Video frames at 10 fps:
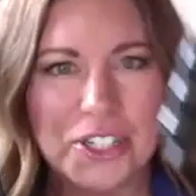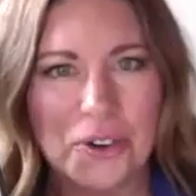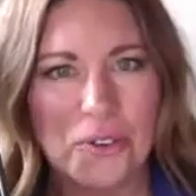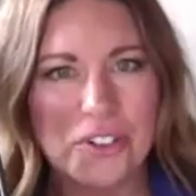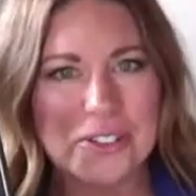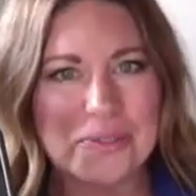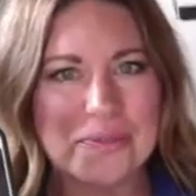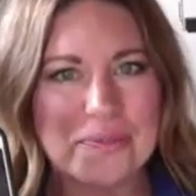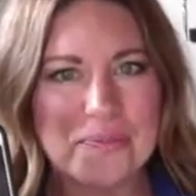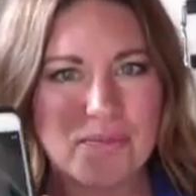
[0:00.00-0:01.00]
over.
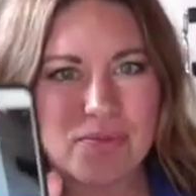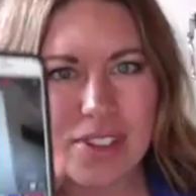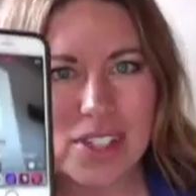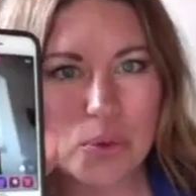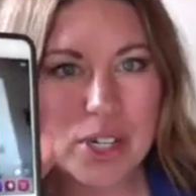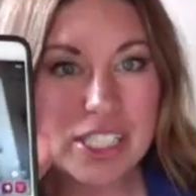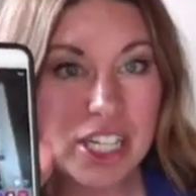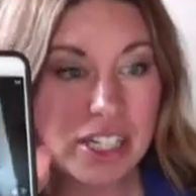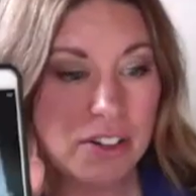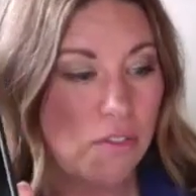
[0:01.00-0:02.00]

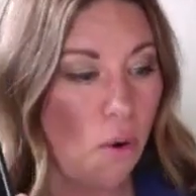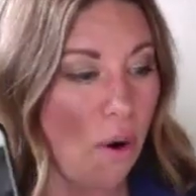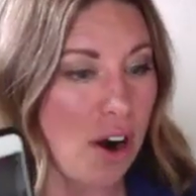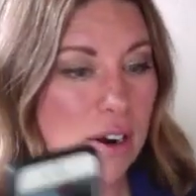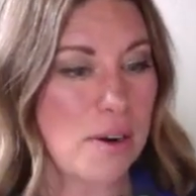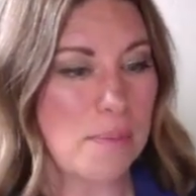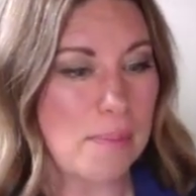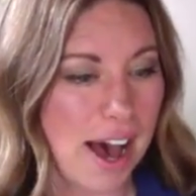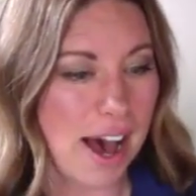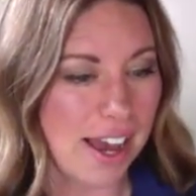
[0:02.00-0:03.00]
Reaching for
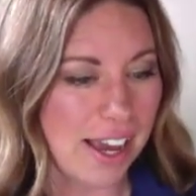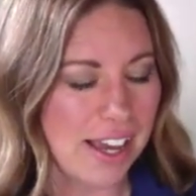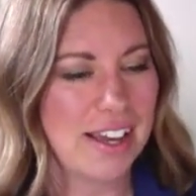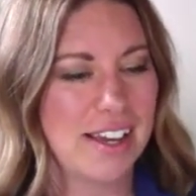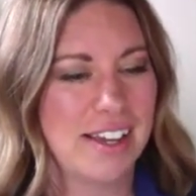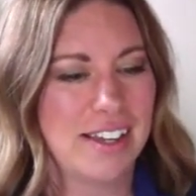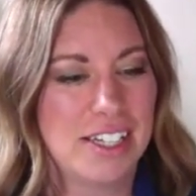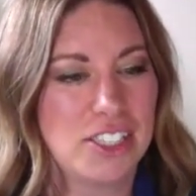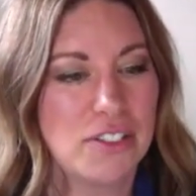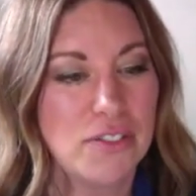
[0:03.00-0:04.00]
my
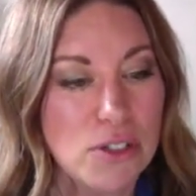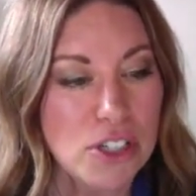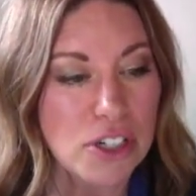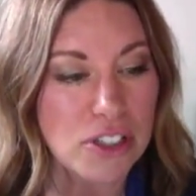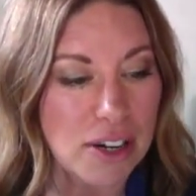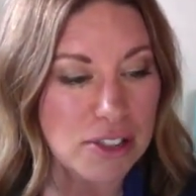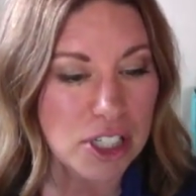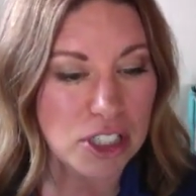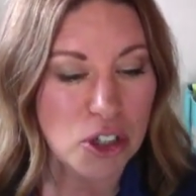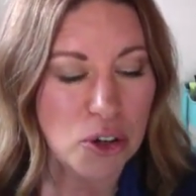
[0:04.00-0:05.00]
diffuser that I was
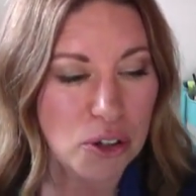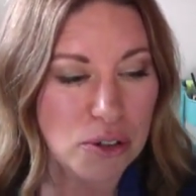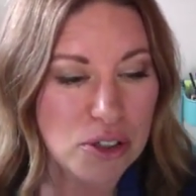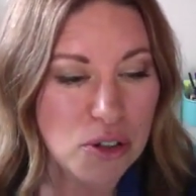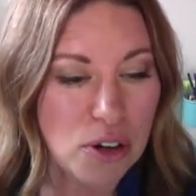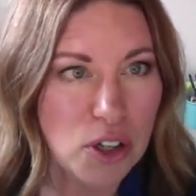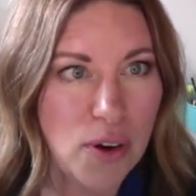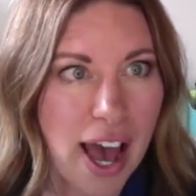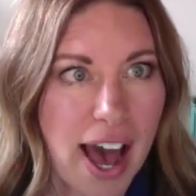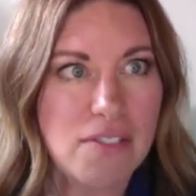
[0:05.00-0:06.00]
going to show you. So if you
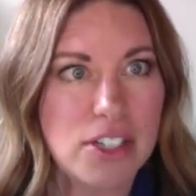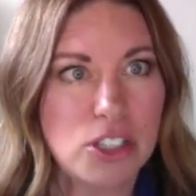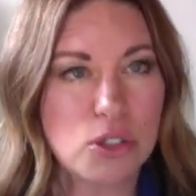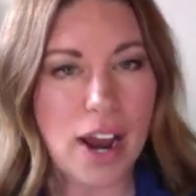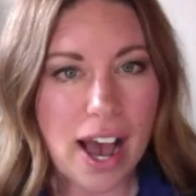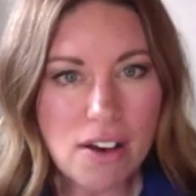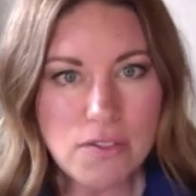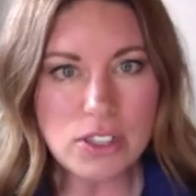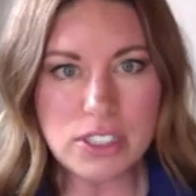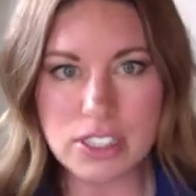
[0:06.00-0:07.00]
have a
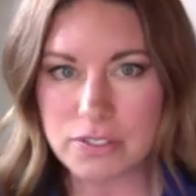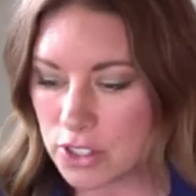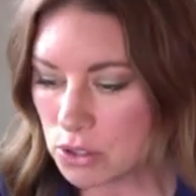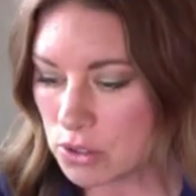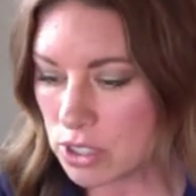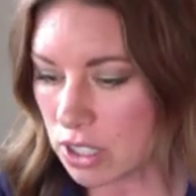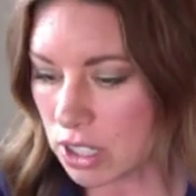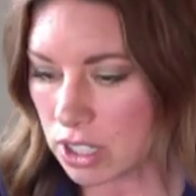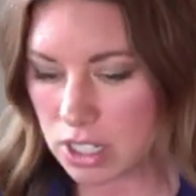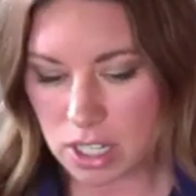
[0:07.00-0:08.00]
travel
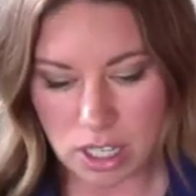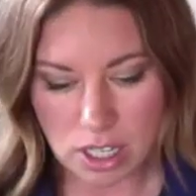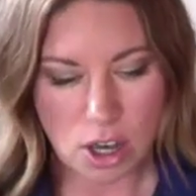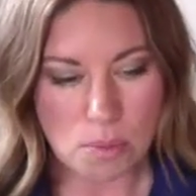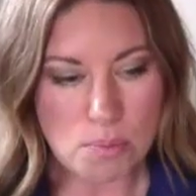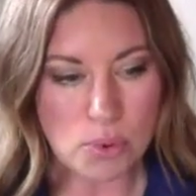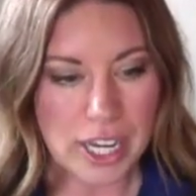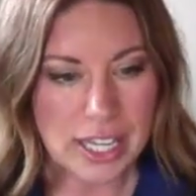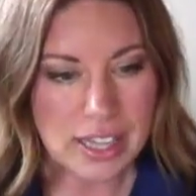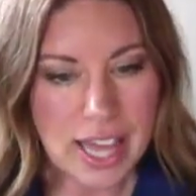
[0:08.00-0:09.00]
diffuser,
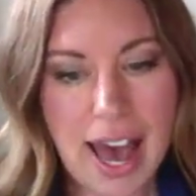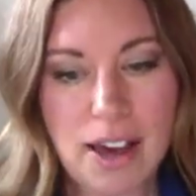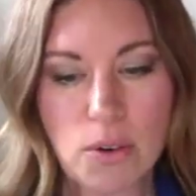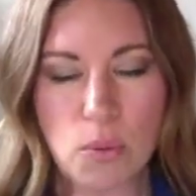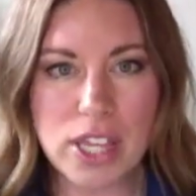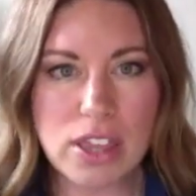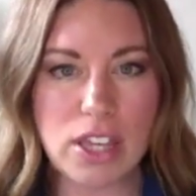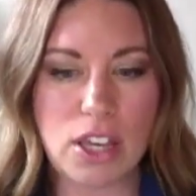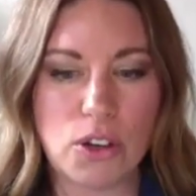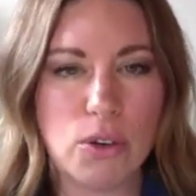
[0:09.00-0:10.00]
bring that with
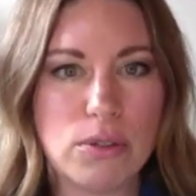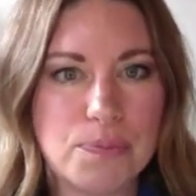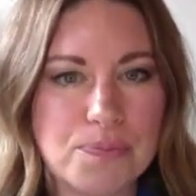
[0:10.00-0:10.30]
you.